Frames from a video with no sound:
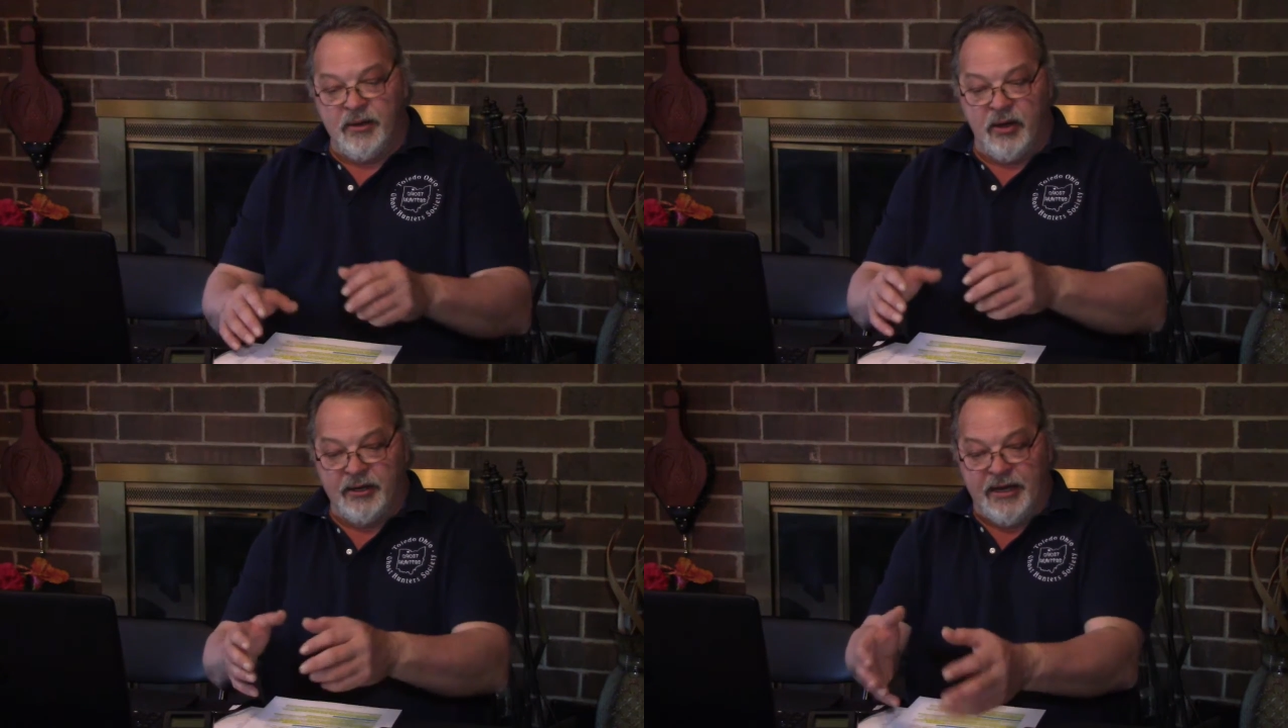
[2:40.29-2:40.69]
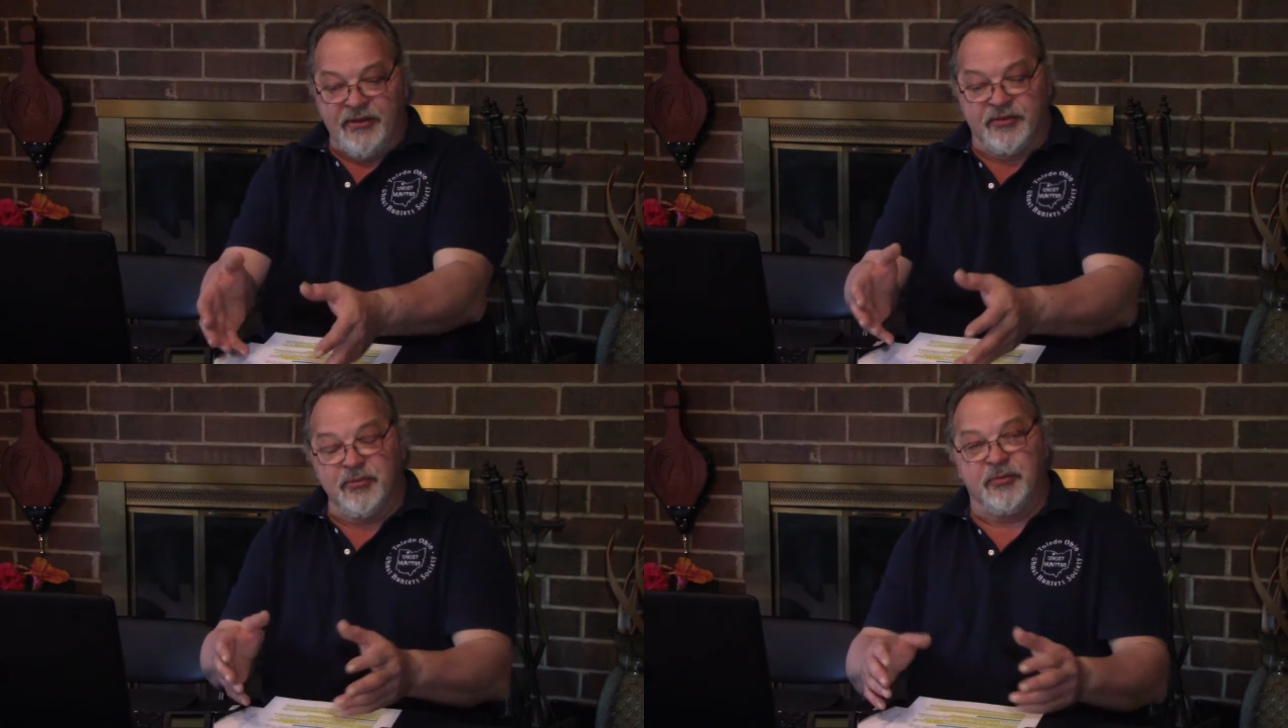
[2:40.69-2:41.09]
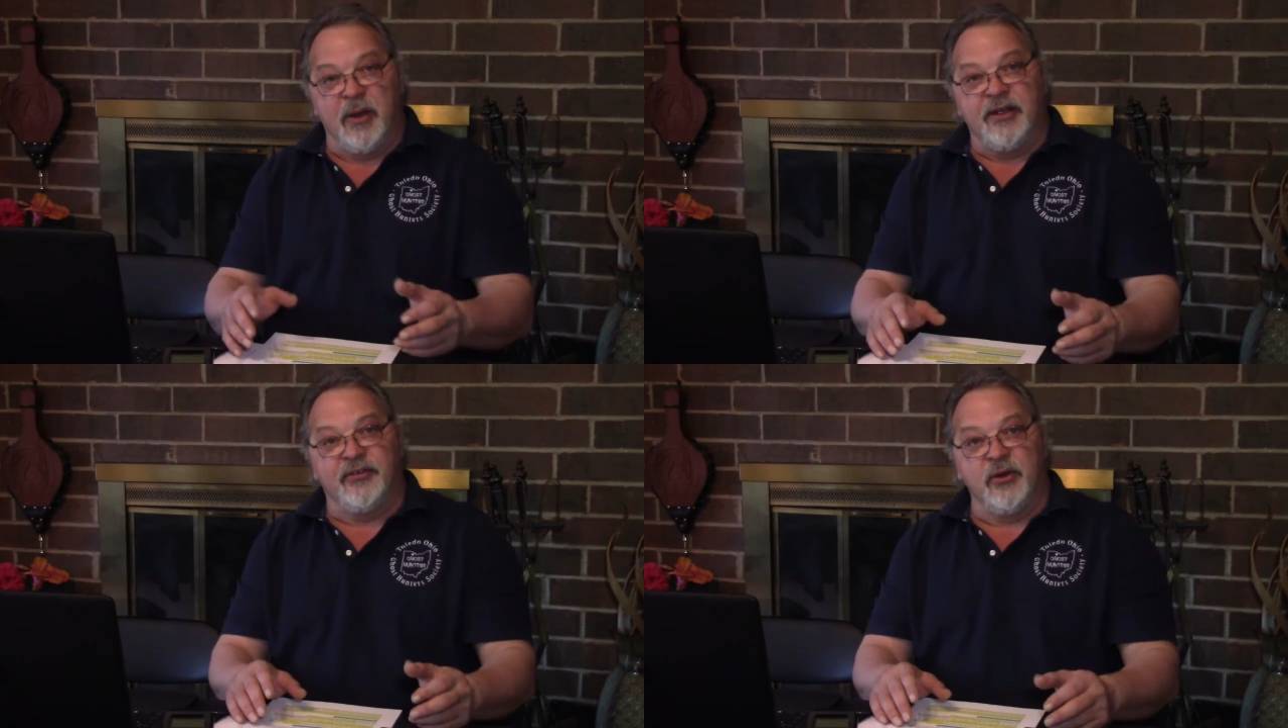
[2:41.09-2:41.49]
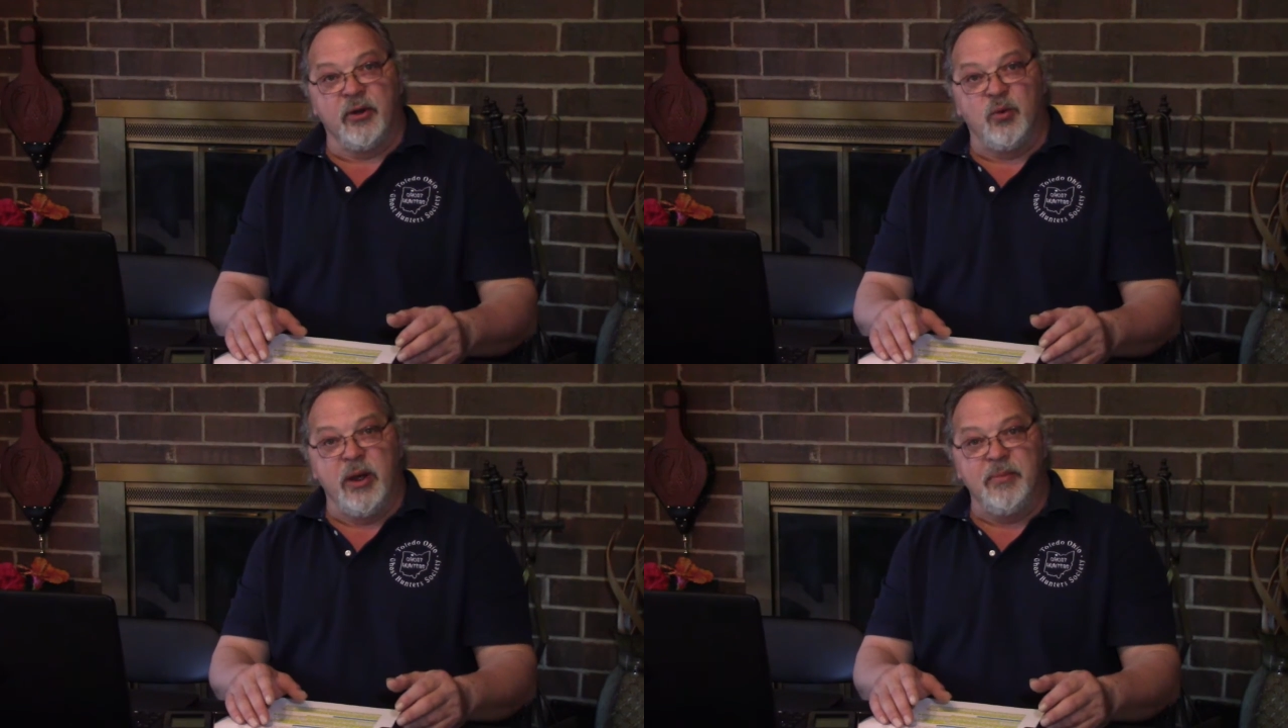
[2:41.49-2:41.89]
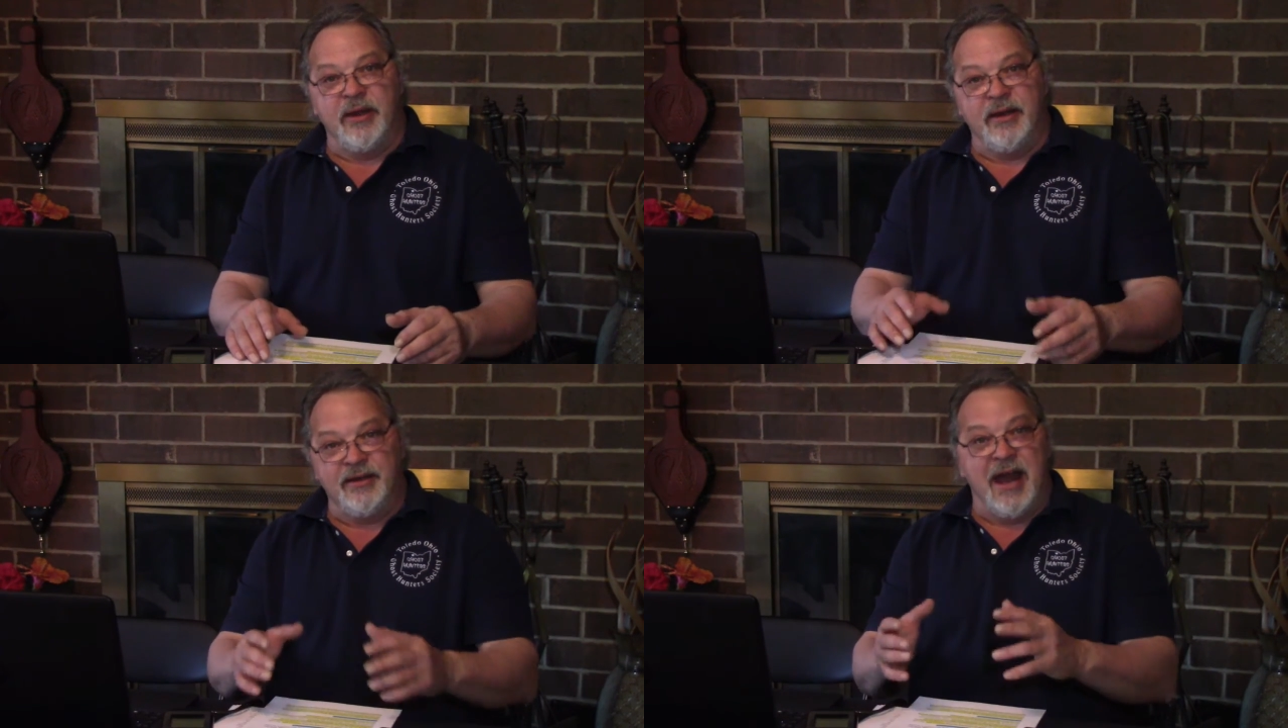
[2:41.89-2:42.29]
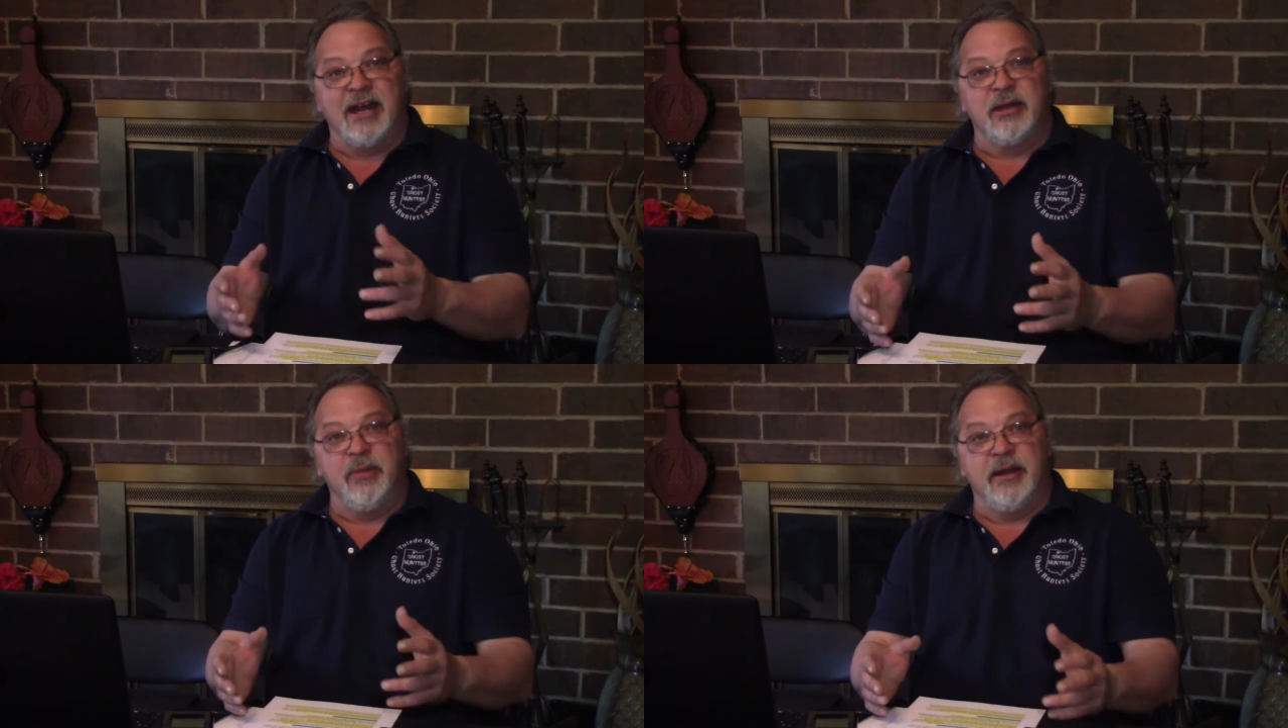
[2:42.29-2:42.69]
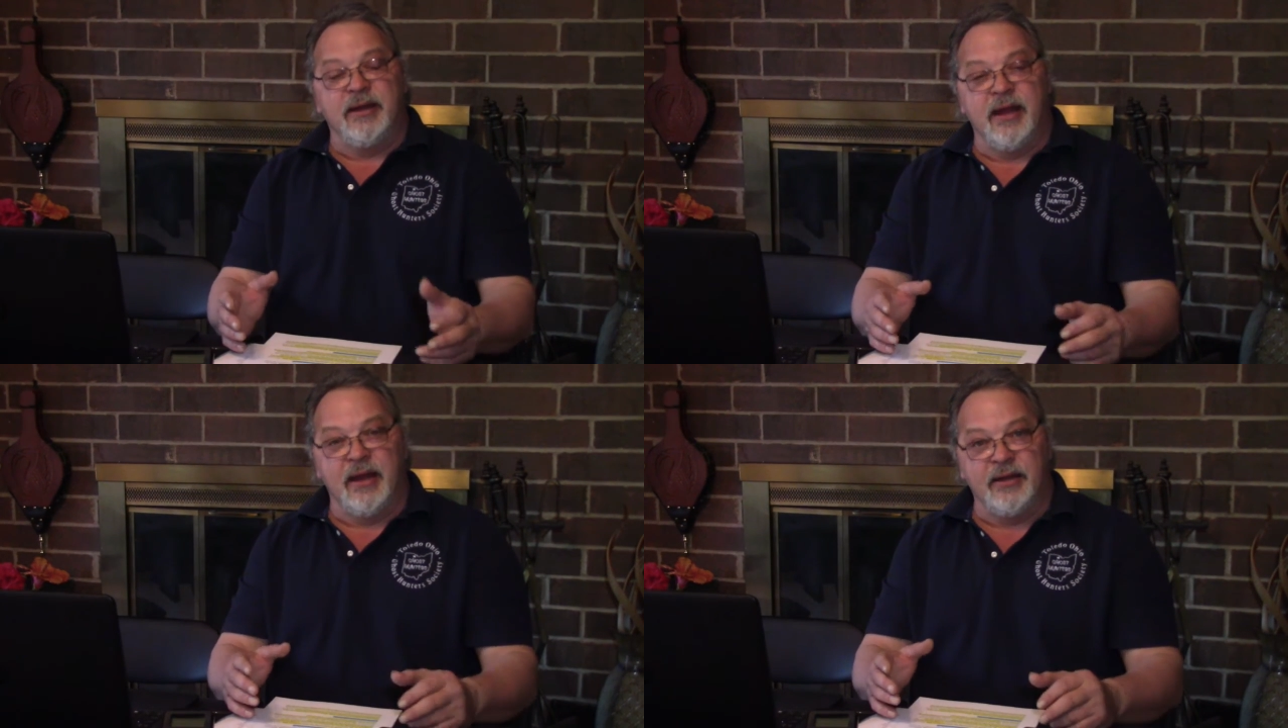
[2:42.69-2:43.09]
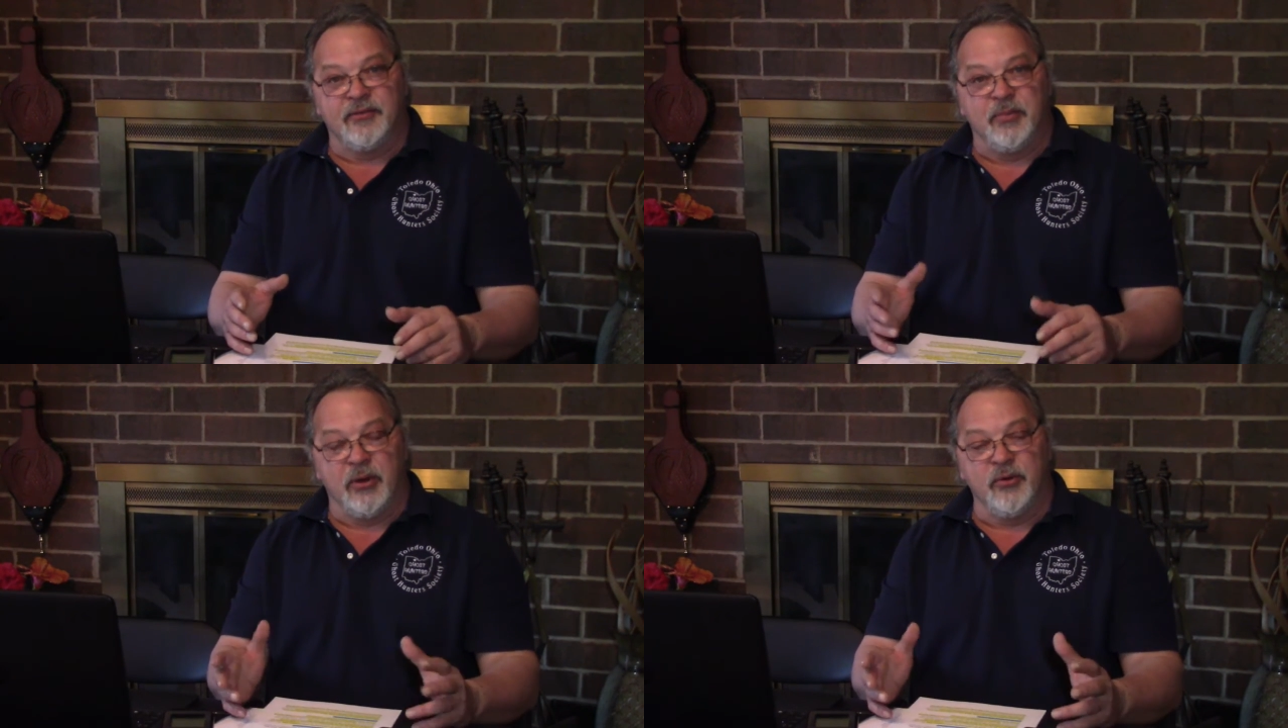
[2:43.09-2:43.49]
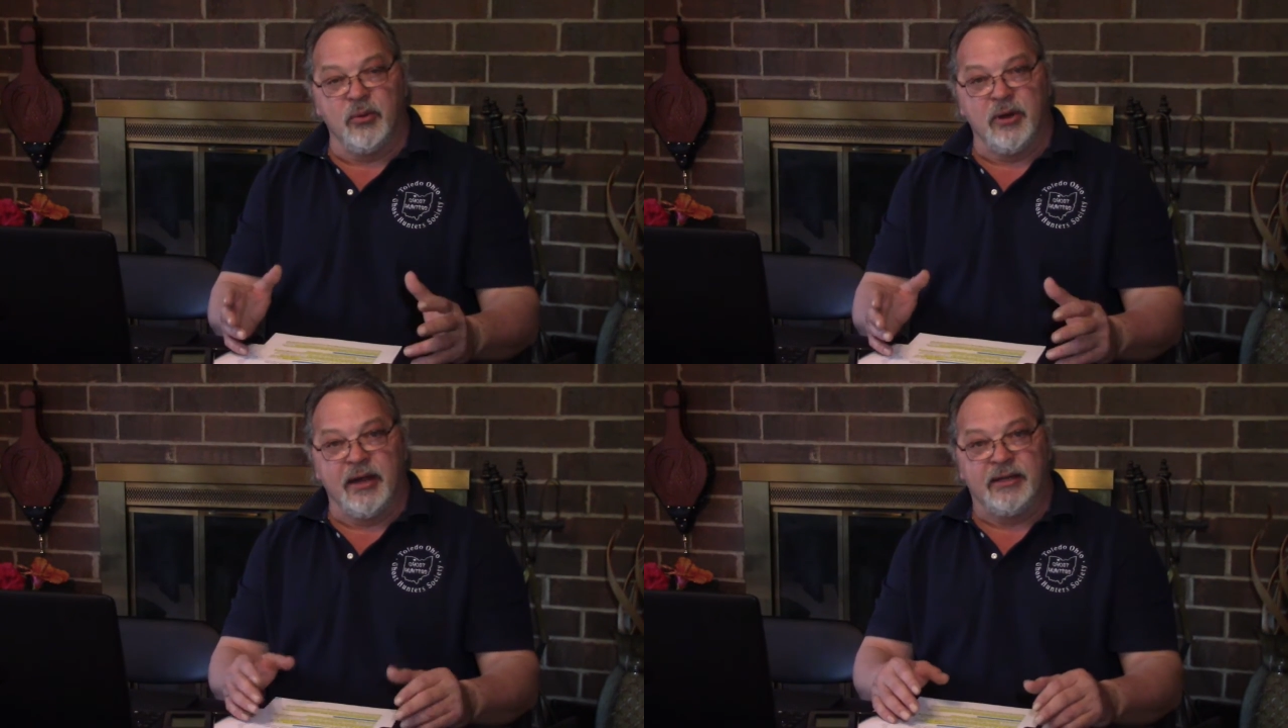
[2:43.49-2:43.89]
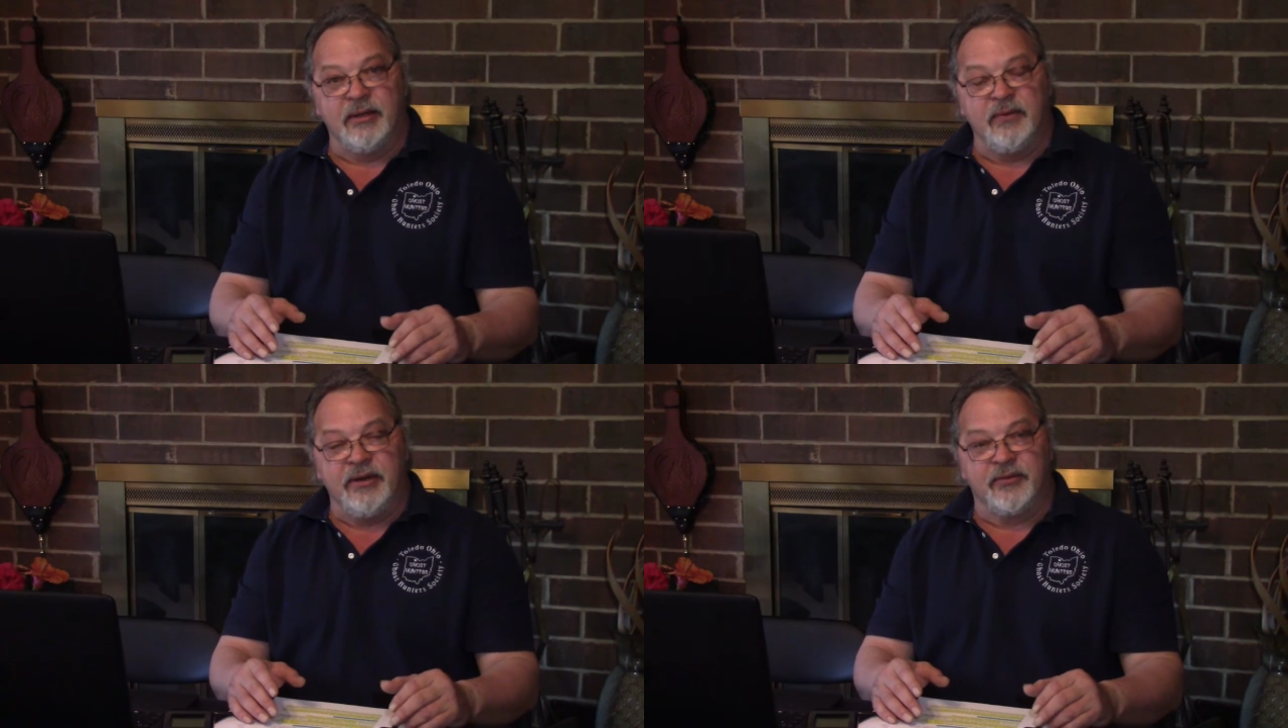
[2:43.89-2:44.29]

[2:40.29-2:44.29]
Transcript: Getting some spikes in our equipment and documenting that as paranormal activity.